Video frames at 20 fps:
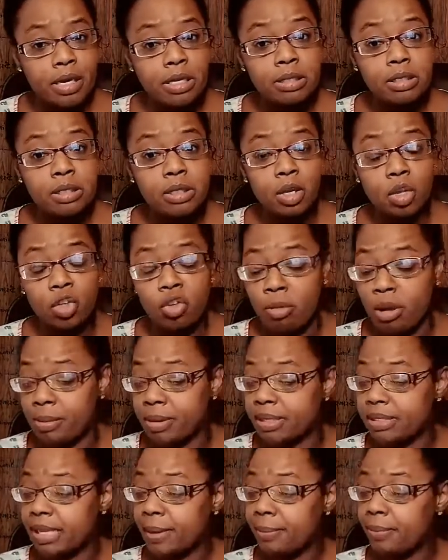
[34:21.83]
You may be
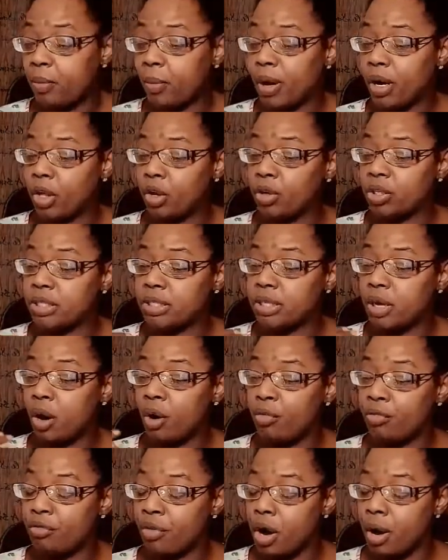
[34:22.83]
separating yourself
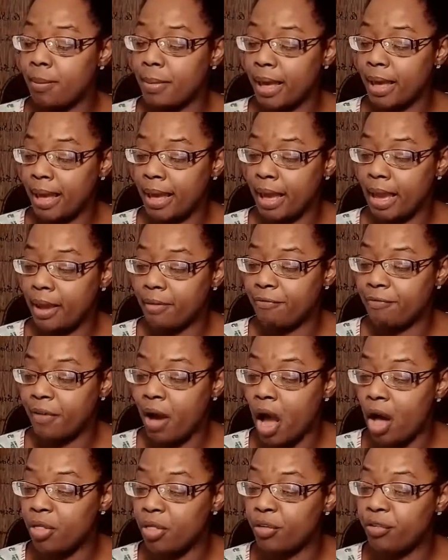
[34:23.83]
from a father
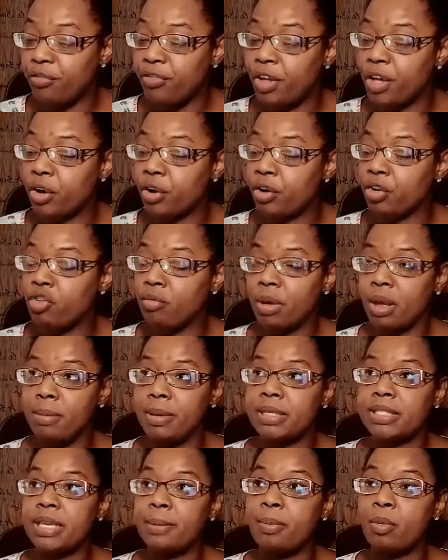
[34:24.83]
figure. You may be
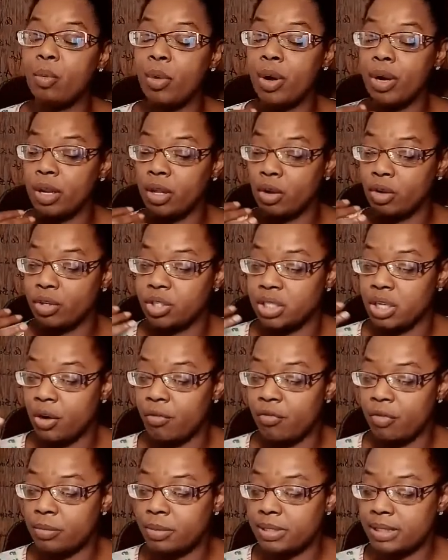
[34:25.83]
separating yourself from
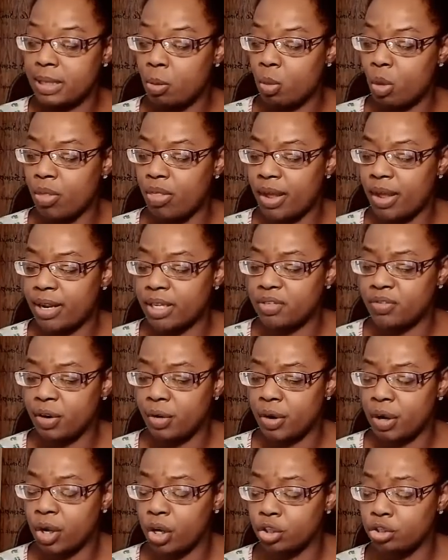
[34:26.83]
someone that is very
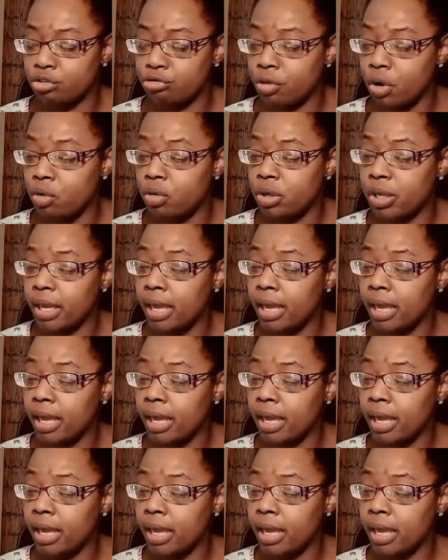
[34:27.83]
controlling.